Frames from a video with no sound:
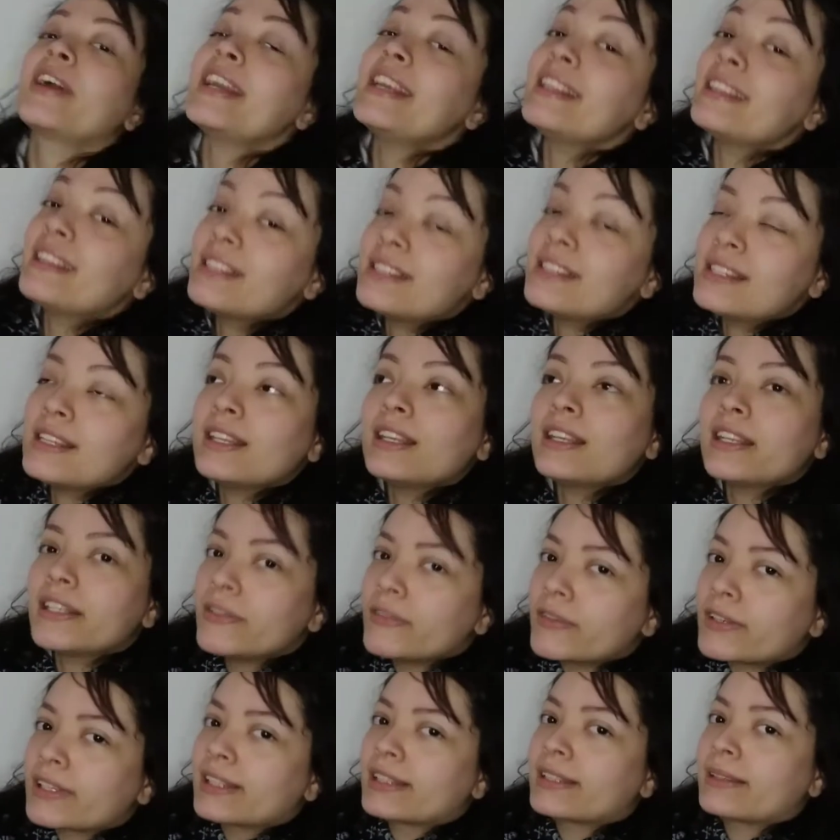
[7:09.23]
it doesn't
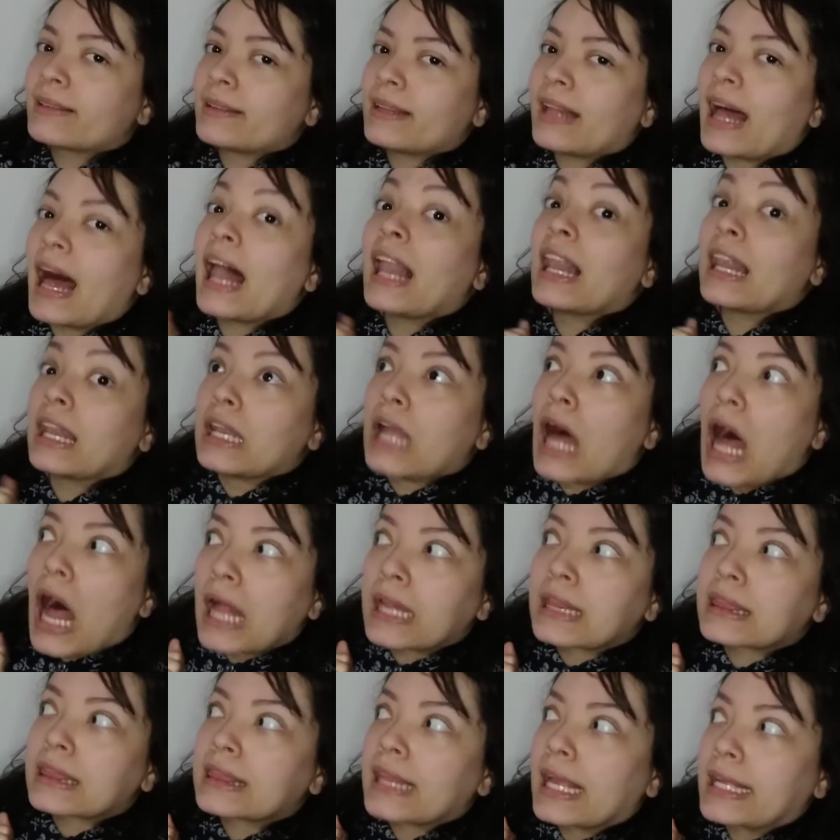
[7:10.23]
look a
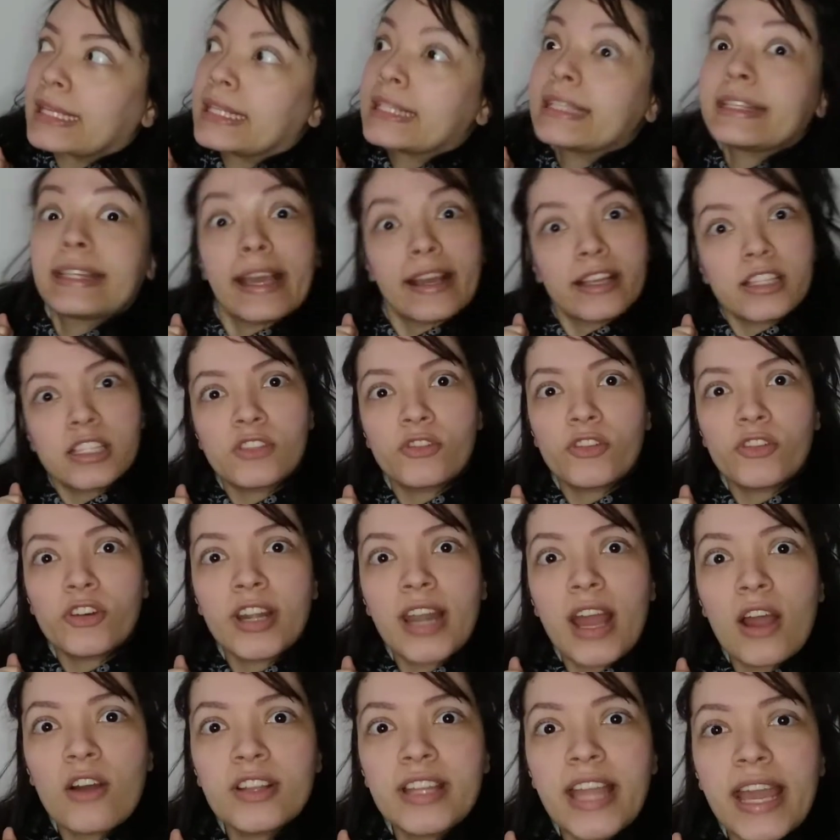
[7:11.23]
lot like the tanks for
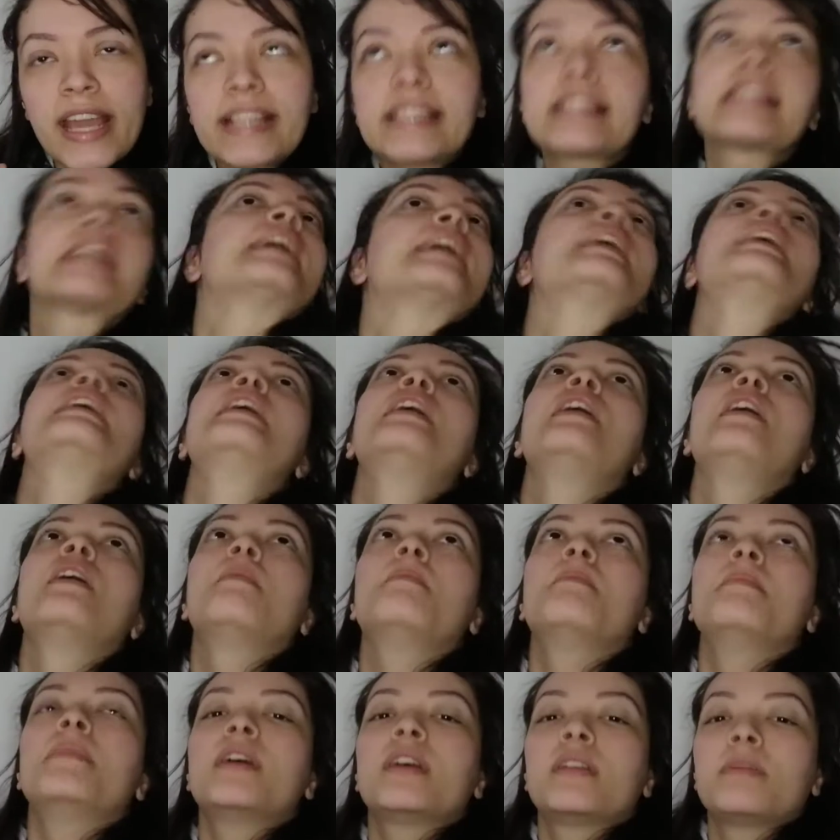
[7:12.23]
nowadays,
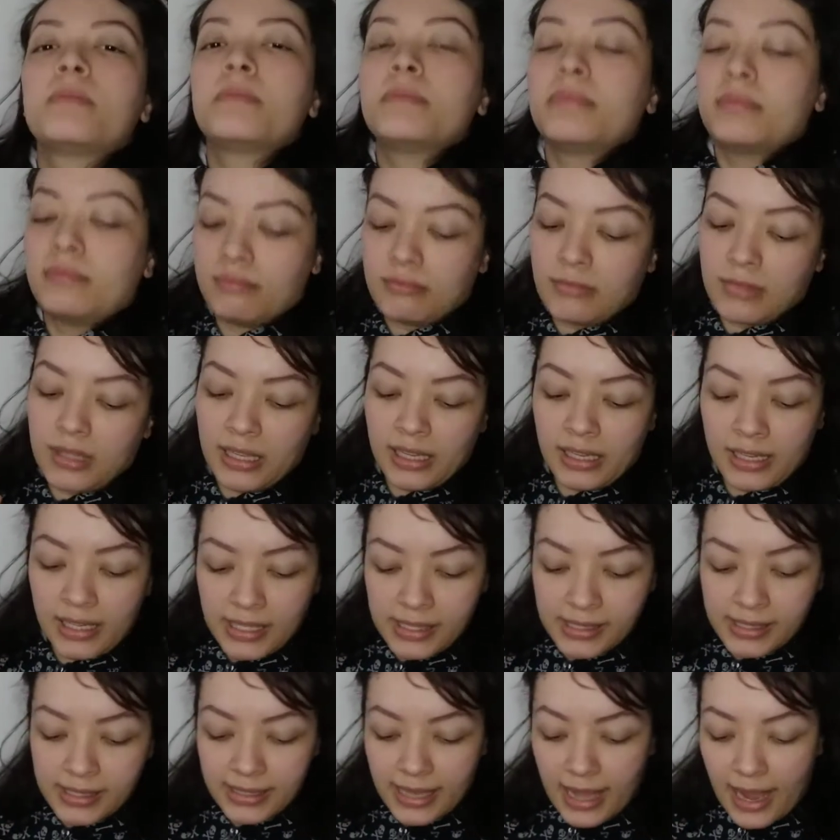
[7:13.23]
but it
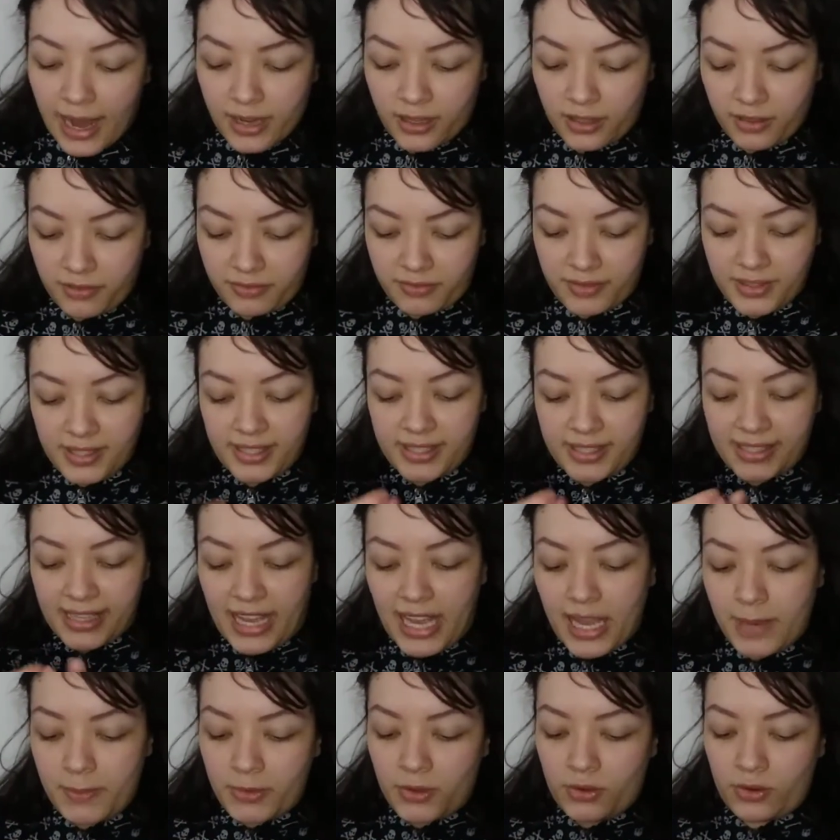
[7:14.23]
is kind of the
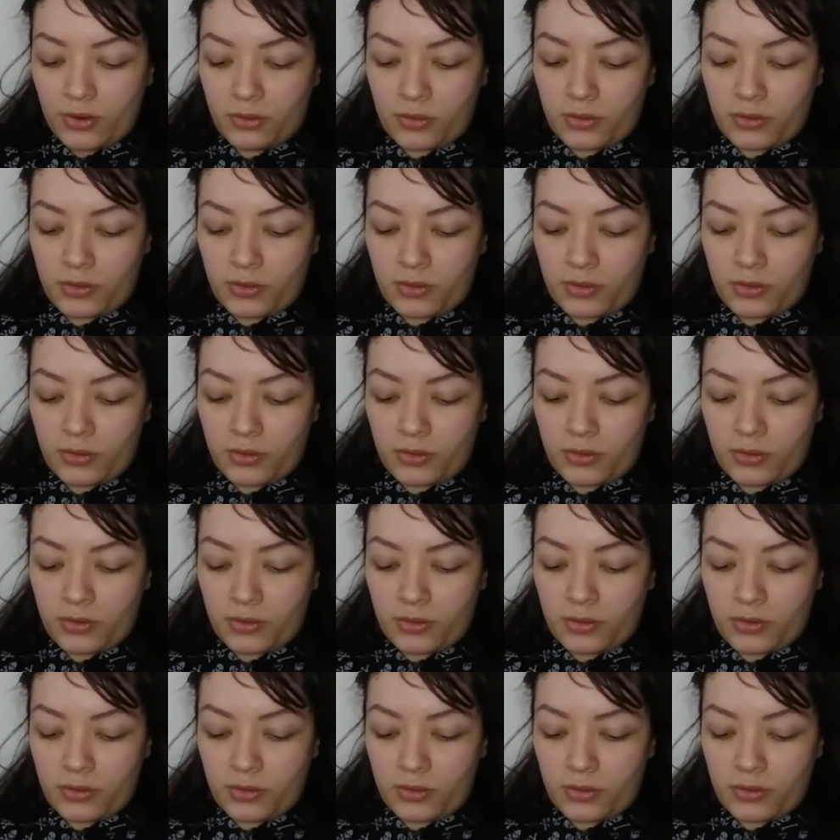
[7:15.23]
same, you know,